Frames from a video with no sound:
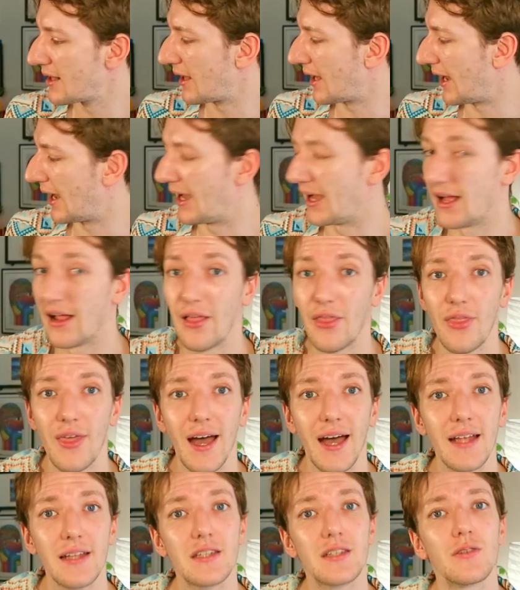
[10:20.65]

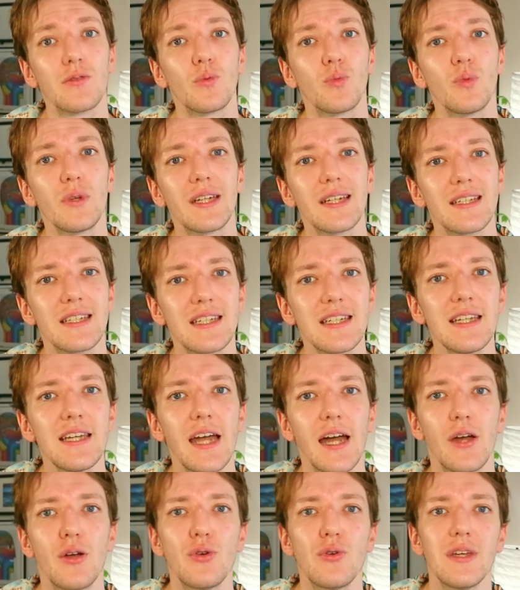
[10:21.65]
that we can see
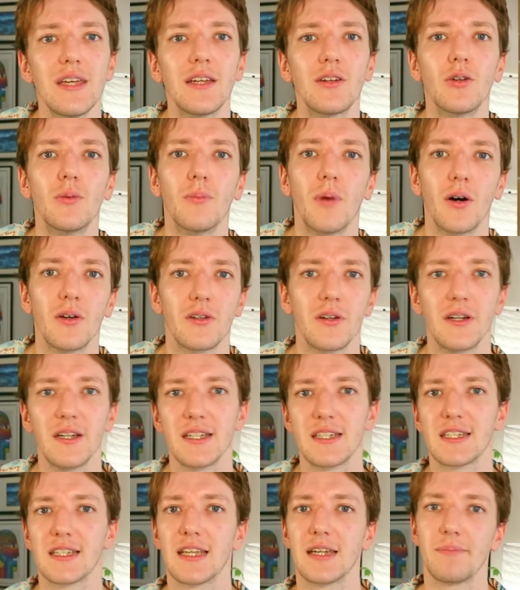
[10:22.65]
how
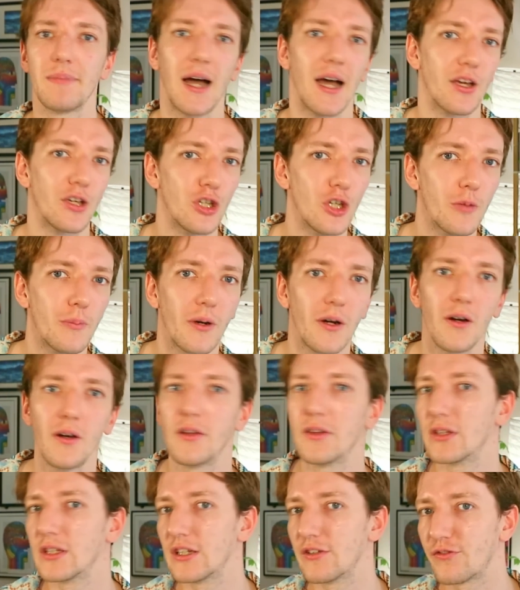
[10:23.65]
eco-modernists like Matt Huber
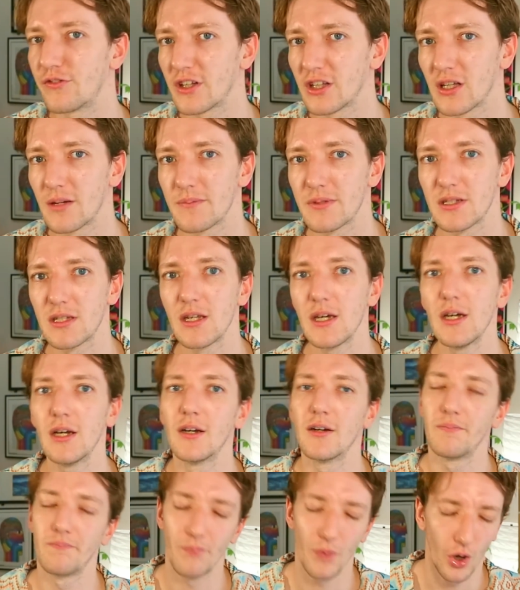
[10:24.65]
and Lee Phillips,
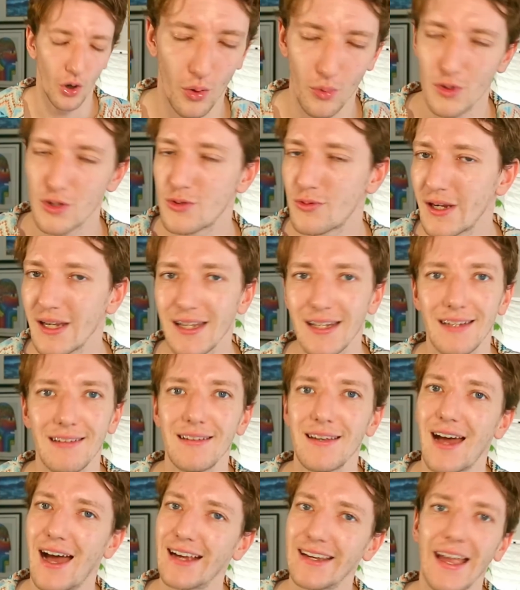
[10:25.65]
always
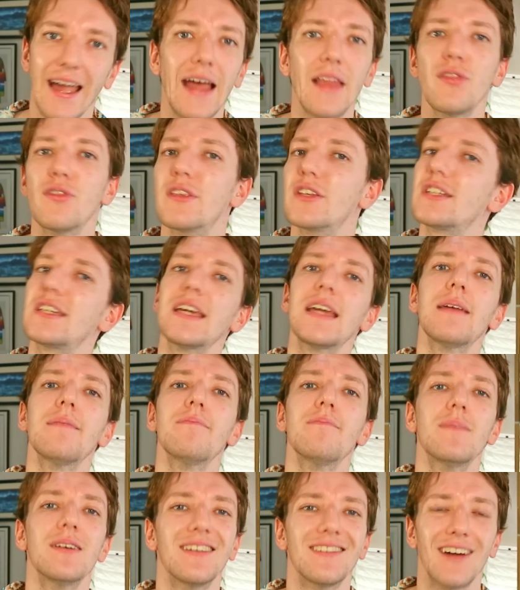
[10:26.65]
writing, again, the
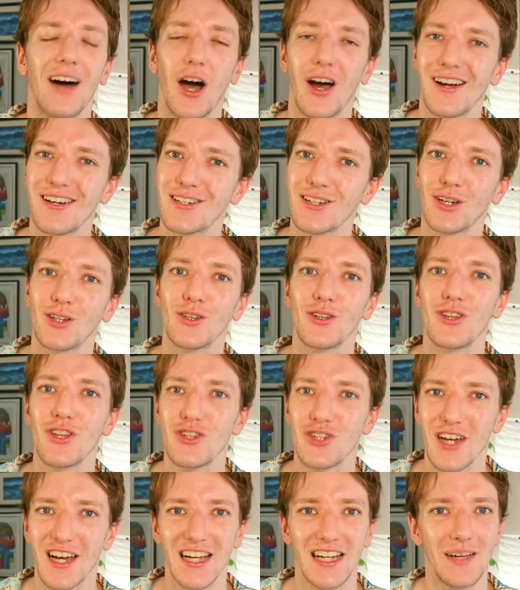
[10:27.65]
same article in the
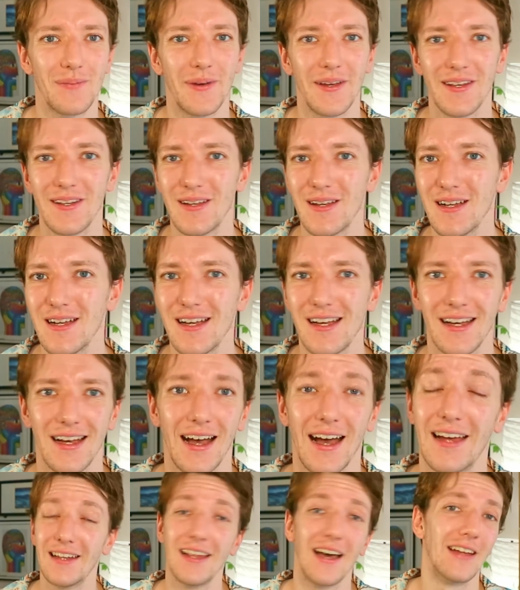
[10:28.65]
Jacobin,
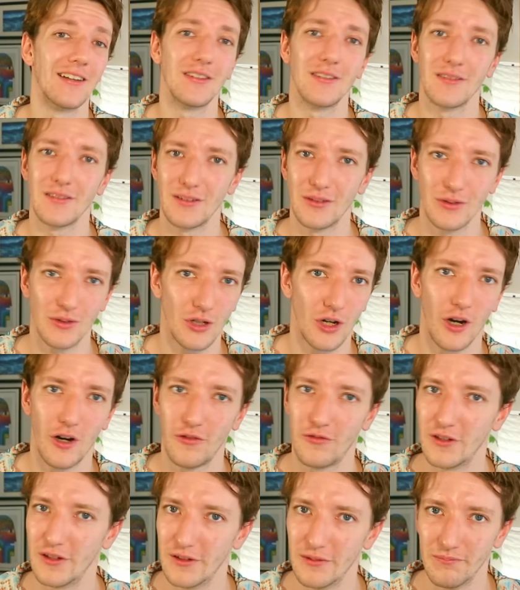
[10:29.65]
and you know,
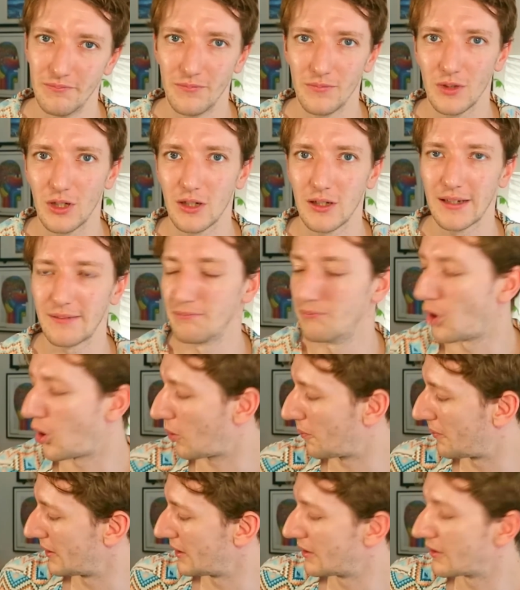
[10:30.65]
Coffin and
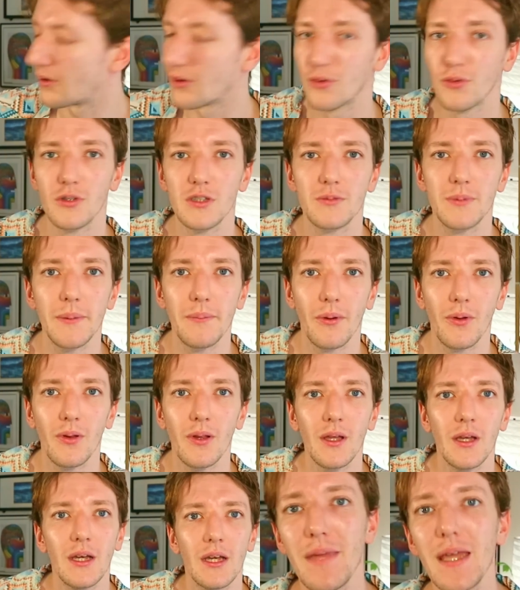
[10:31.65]
Maupin and all those people,
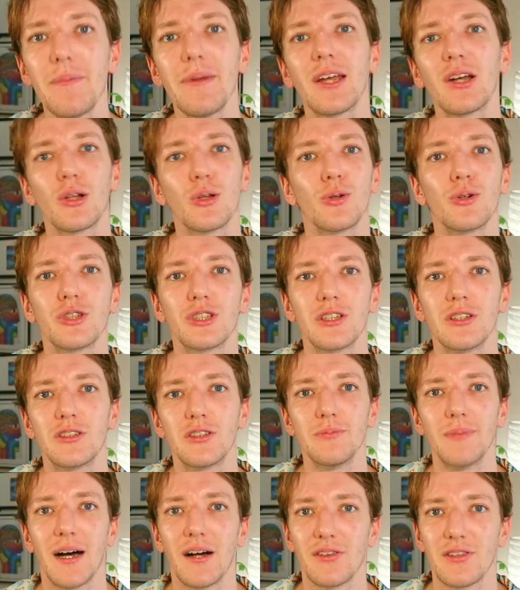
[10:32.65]
may be closer to
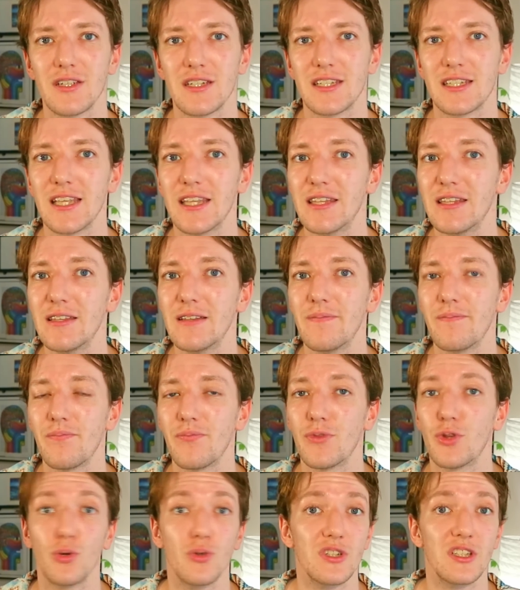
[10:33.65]
Malthus than
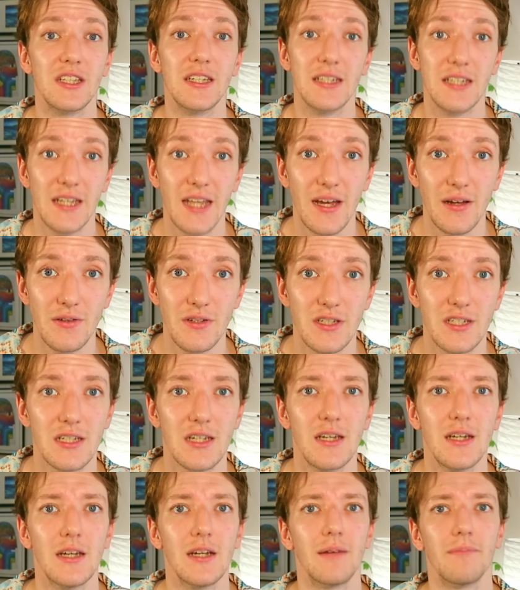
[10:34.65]
those they
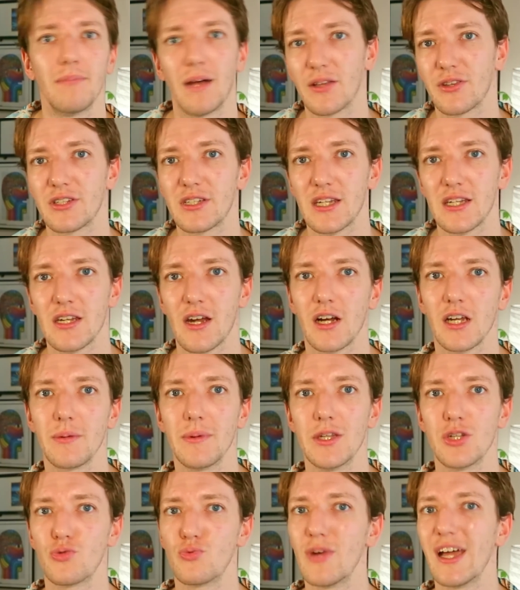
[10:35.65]
denounce. Malthus's
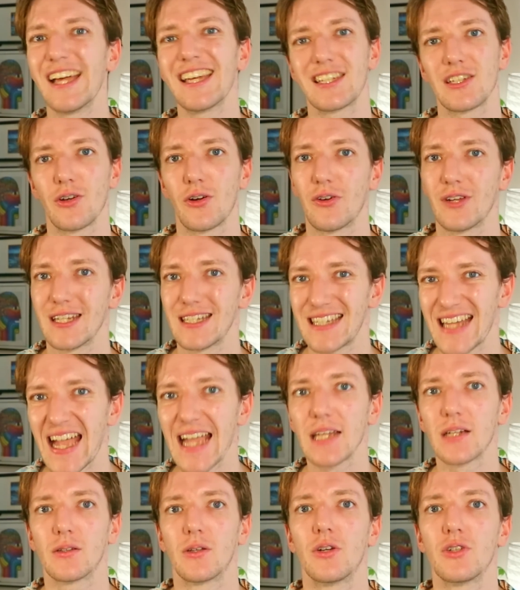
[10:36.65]
arguments rest on a
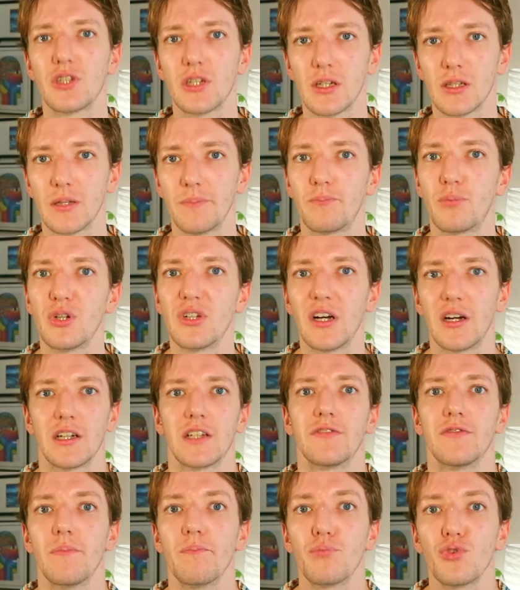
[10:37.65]
technological and
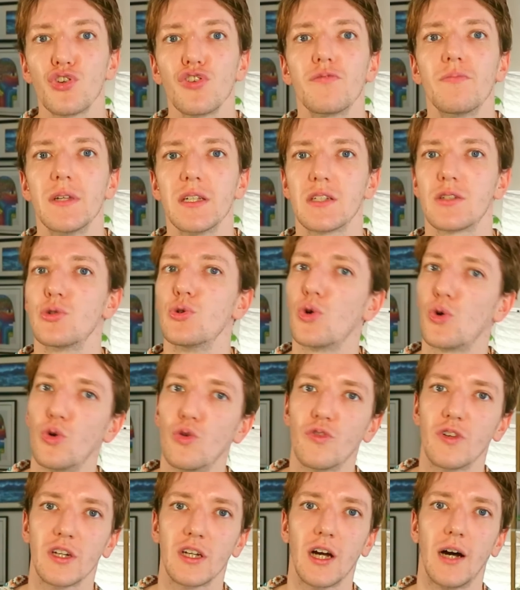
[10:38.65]
productive improvements to
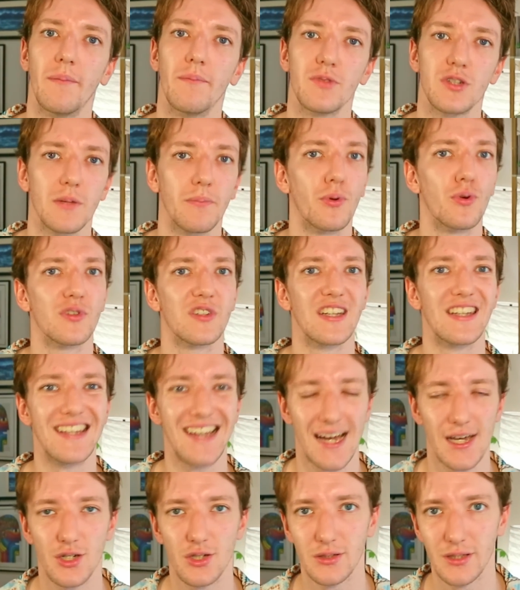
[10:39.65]
overcome supposed
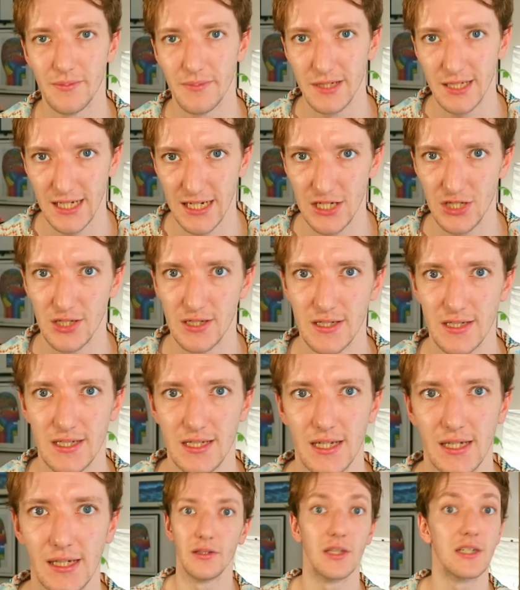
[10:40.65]
natural
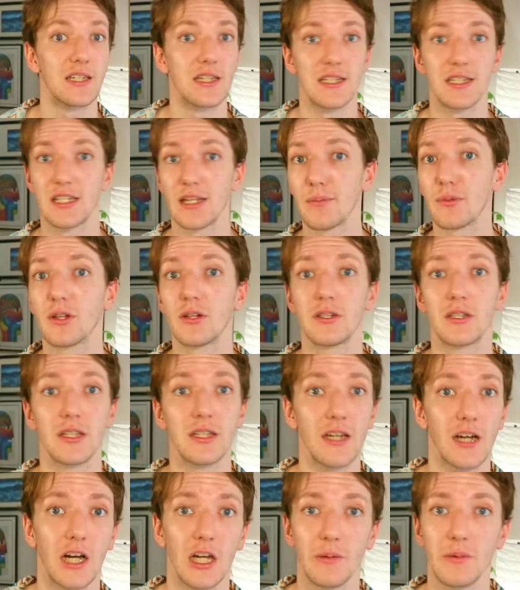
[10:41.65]
limitations. This is similar to
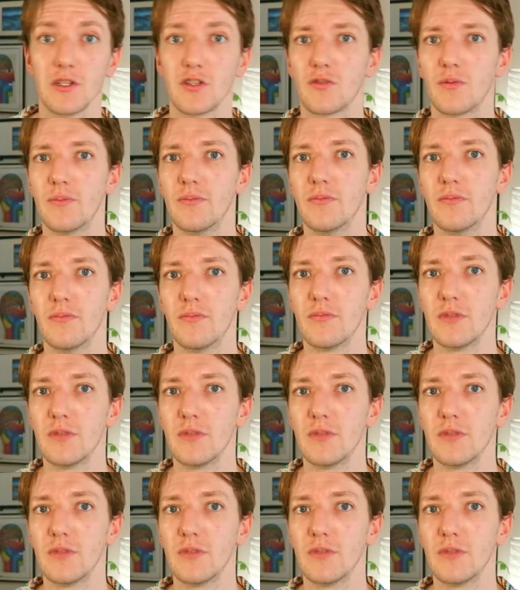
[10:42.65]
the arguments from